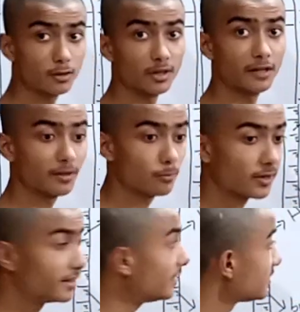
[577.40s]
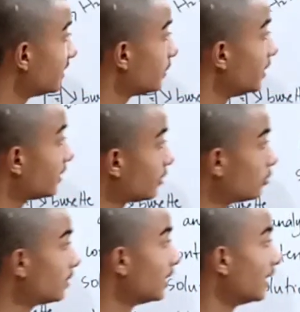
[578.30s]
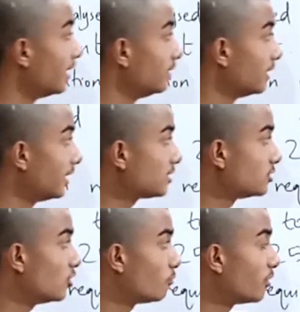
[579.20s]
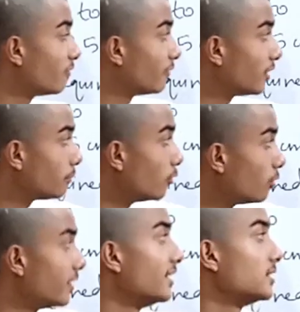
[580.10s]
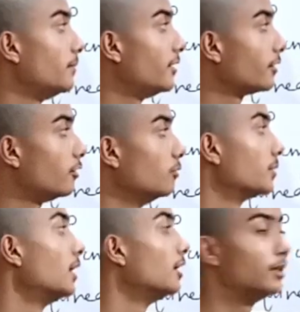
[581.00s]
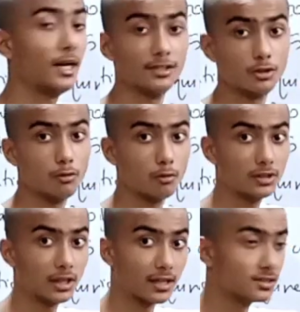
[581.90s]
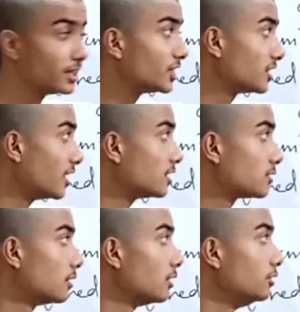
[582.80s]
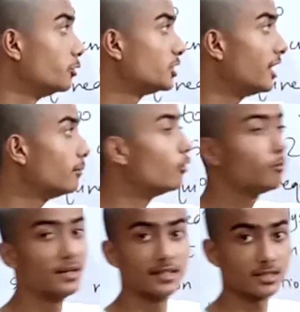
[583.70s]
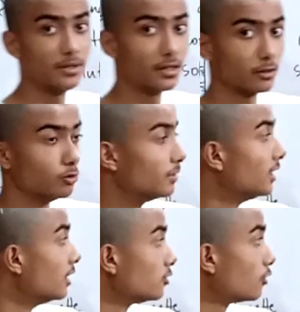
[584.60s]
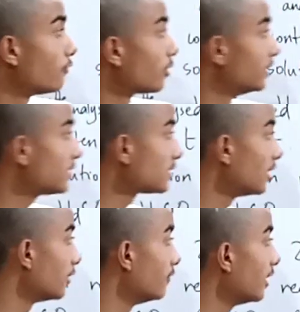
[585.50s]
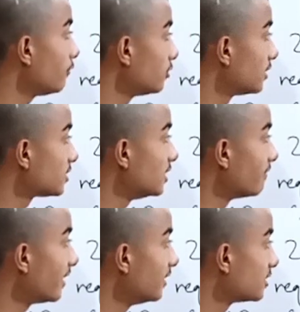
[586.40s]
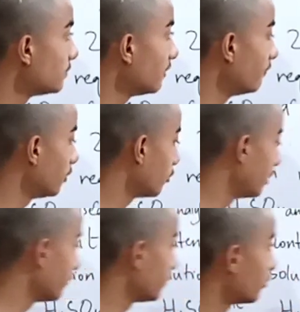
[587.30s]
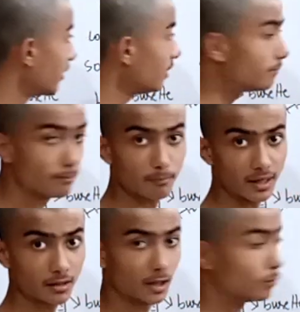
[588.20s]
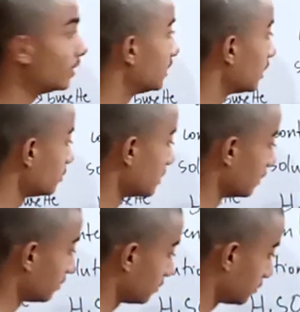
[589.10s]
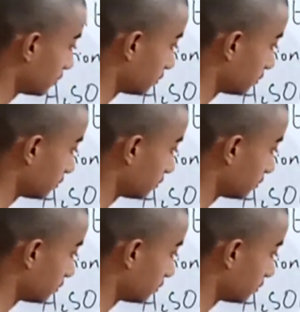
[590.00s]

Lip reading: the 21.9 centimeter cube, and here is 0.11 mole per decimeter cube. As you know, the concentration is usually in mole per decimeter cube. So for this, we have to just divide this by 21.9 by 1000.